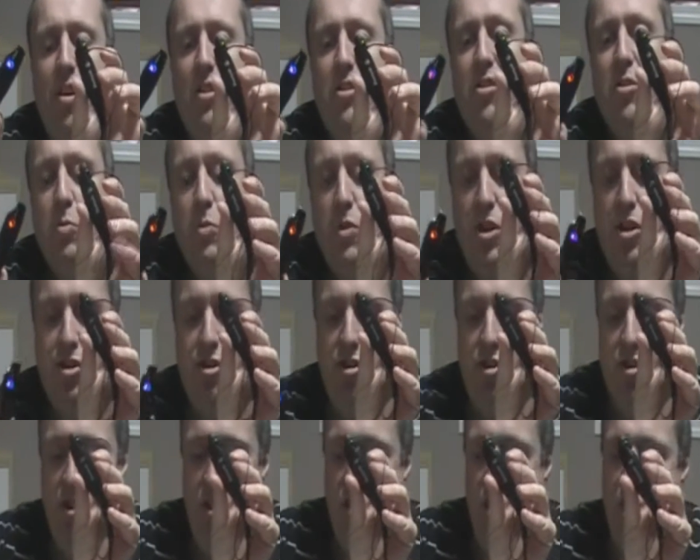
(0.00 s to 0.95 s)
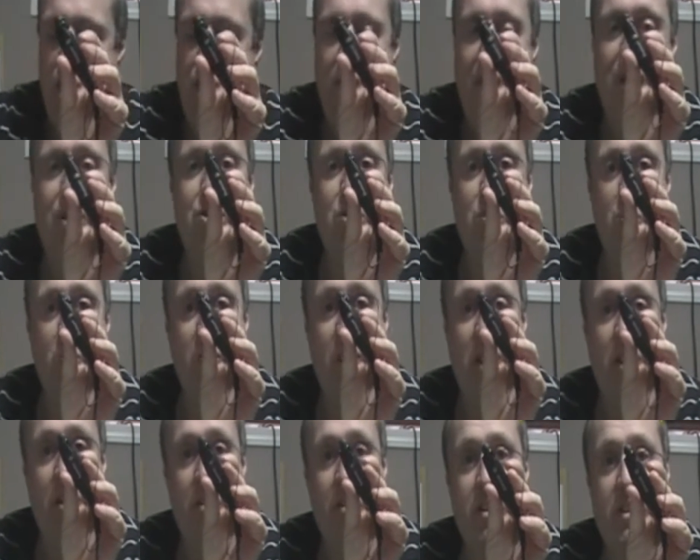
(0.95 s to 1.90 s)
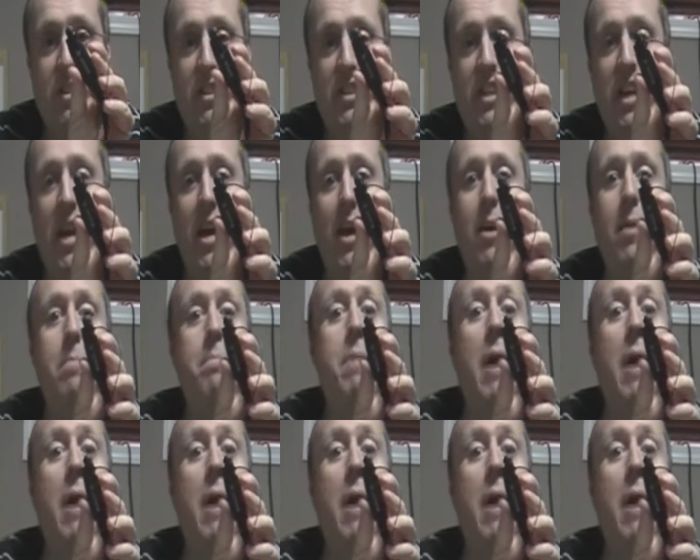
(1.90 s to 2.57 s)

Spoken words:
So when you turn it on, you actually will hear it say